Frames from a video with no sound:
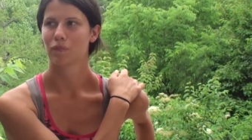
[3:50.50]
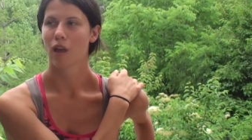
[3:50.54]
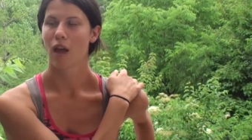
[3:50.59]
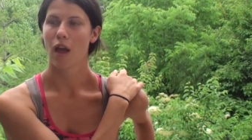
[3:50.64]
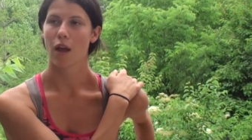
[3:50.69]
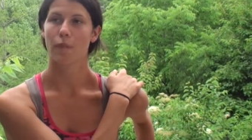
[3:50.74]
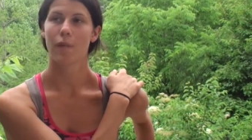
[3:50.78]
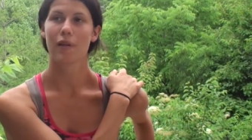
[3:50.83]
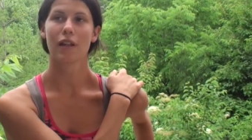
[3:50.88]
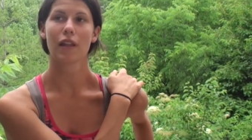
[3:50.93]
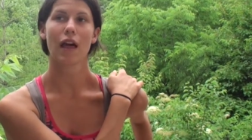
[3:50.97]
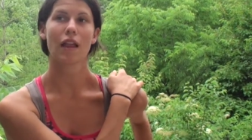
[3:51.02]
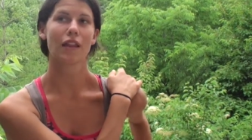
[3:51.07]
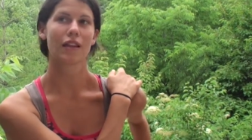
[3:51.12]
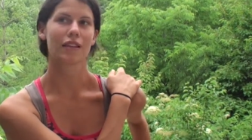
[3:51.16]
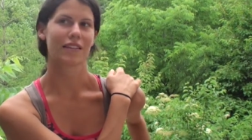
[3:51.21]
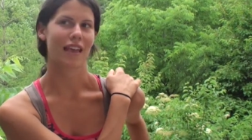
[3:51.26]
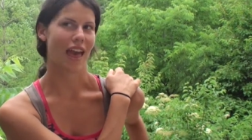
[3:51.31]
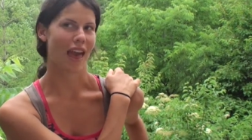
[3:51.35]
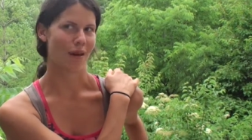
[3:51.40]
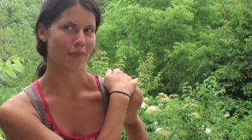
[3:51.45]
I'd be a lot
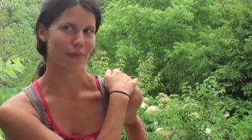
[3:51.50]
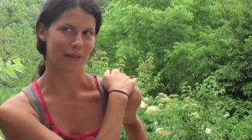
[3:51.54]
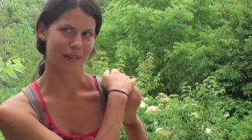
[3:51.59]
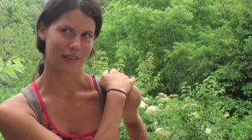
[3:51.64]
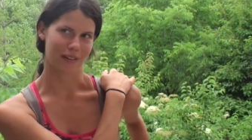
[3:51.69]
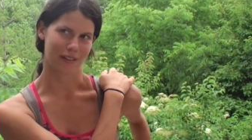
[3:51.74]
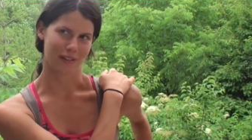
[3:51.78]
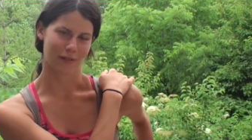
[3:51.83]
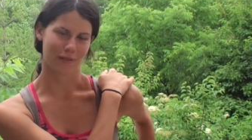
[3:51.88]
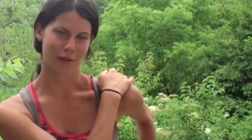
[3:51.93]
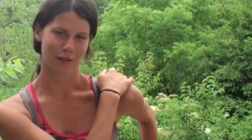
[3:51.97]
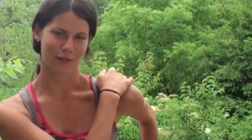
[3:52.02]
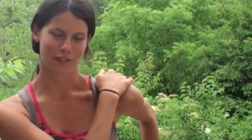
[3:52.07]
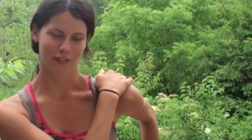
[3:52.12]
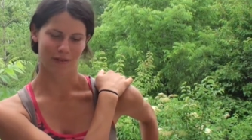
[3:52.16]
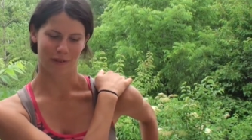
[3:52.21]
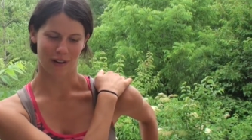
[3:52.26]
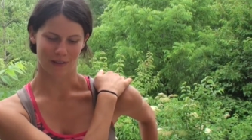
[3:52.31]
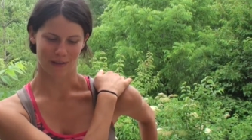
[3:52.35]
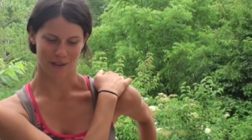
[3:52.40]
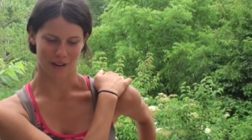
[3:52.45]
less happy, because most
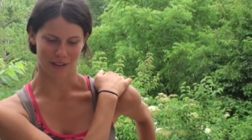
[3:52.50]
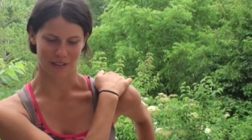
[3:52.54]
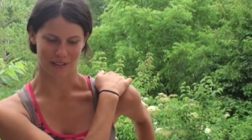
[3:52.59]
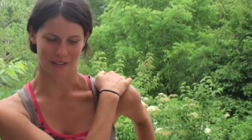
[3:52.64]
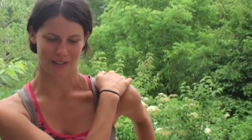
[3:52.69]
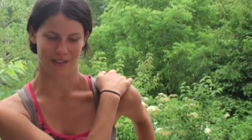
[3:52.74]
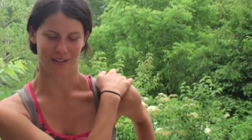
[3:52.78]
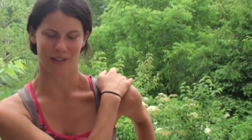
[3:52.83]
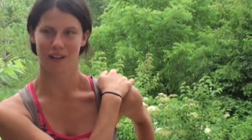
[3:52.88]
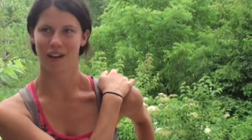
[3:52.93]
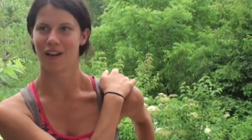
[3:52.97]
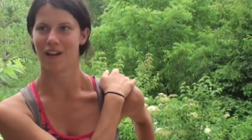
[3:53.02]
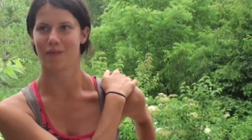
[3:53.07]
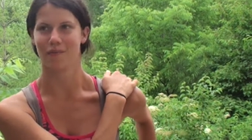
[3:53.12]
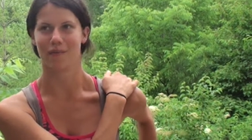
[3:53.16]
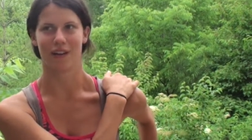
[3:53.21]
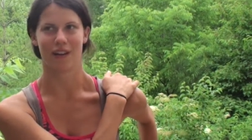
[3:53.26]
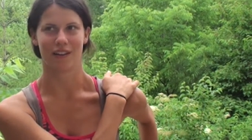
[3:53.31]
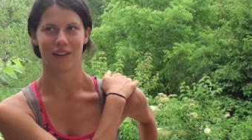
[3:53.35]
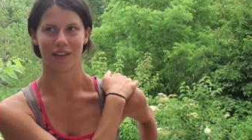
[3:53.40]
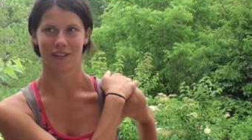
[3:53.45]
of my friends I
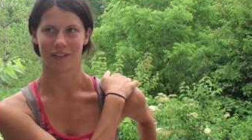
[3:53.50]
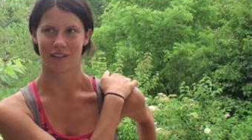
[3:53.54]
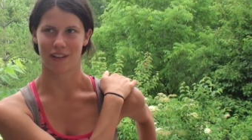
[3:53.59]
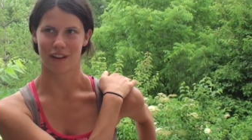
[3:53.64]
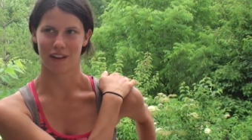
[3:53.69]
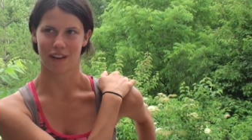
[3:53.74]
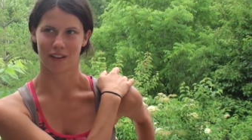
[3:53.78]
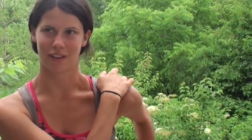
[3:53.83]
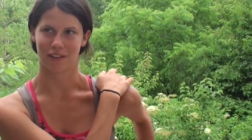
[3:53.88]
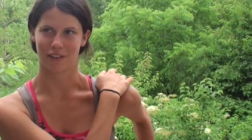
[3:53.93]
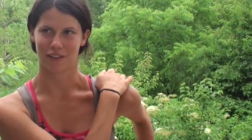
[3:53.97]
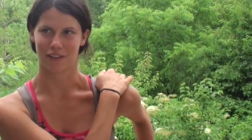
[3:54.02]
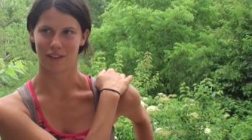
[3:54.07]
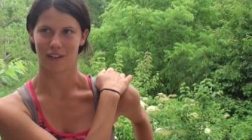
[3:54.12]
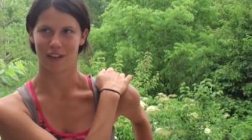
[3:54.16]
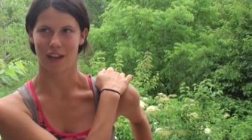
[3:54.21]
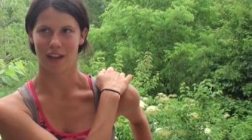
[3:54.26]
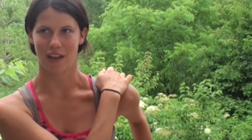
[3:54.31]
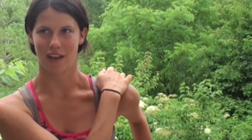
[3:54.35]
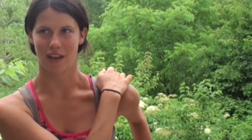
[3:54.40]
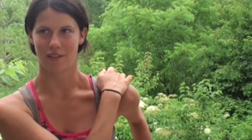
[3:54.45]
met here that I
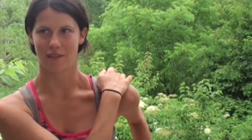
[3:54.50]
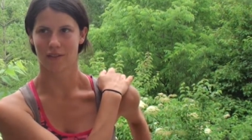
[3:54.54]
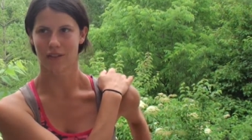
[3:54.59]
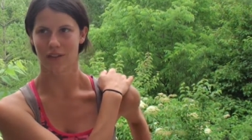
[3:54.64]
currently have,